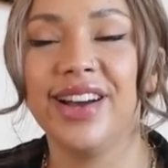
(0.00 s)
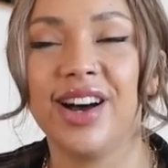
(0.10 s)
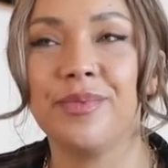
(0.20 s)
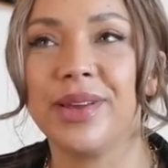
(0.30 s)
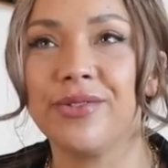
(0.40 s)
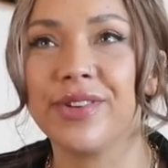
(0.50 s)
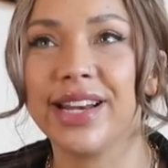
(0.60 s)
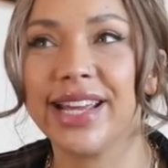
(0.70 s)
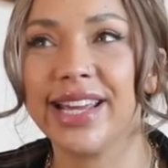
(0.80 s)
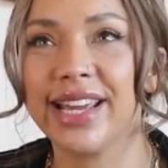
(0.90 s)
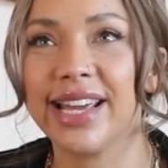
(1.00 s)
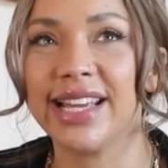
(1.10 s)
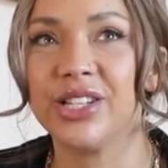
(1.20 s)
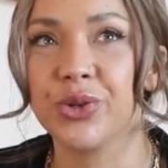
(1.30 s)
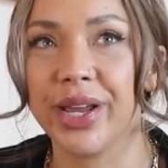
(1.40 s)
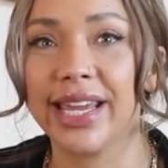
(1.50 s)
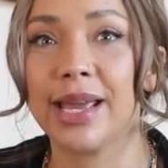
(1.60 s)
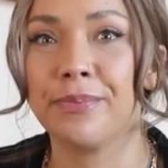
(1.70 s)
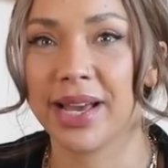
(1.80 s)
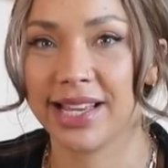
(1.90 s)
I've been really enjoying
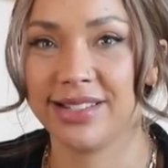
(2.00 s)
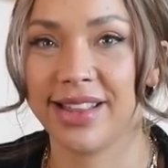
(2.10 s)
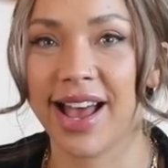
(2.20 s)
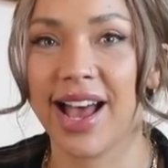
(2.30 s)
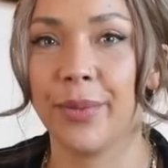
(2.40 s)
getting back into that.